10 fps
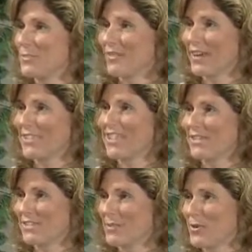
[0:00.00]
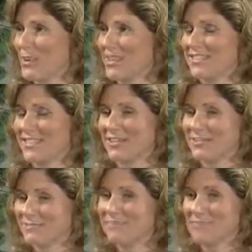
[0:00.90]
provide testimony.
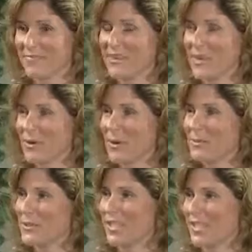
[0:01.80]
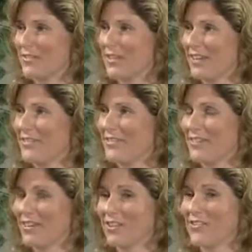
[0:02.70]
So they were able to get around
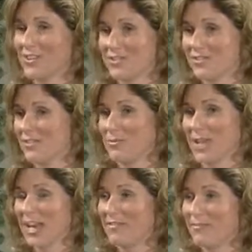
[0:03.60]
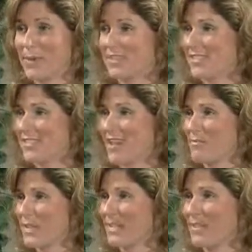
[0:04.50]
all of our students. We have buses
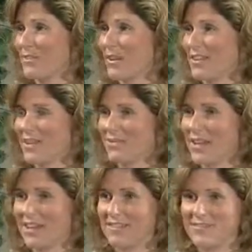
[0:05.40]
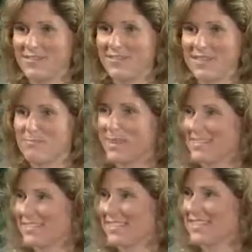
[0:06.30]
coming in. I think we had 50
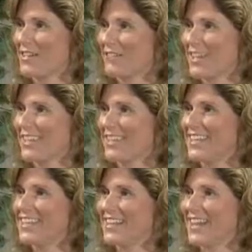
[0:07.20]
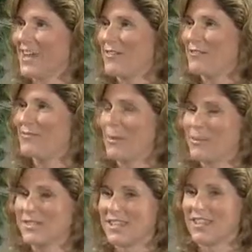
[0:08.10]
buses coming in
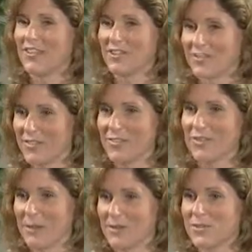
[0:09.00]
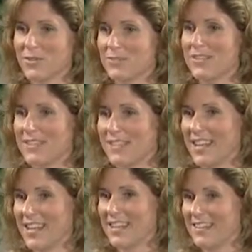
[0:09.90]
representing all of those cyber students
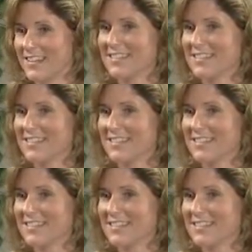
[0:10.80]
today.